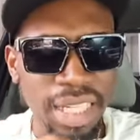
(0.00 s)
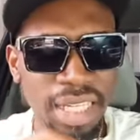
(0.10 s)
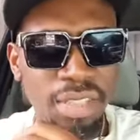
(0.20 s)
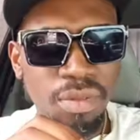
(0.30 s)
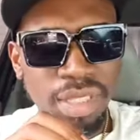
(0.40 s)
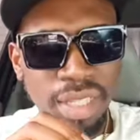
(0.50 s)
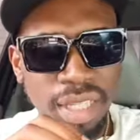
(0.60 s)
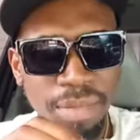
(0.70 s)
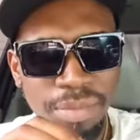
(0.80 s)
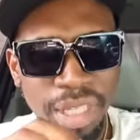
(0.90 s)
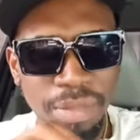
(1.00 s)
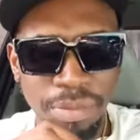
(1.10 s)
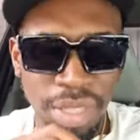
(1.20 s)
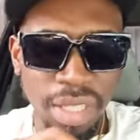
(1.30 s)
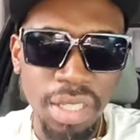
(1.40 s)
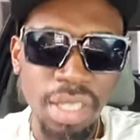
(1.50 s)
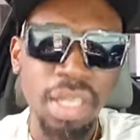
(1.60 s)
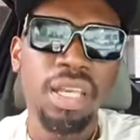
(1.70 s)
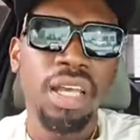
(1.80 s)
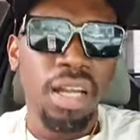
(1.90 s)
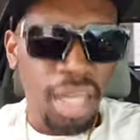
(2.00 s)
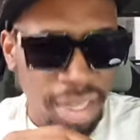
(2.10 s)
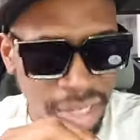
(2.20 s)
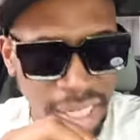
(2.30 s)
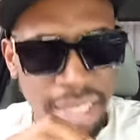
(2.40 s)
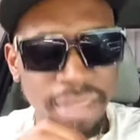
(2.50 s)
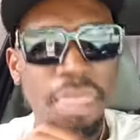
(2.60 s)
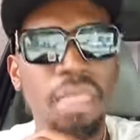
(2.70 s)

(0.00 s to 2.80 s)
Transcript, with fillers: than it was under P N P. Alright.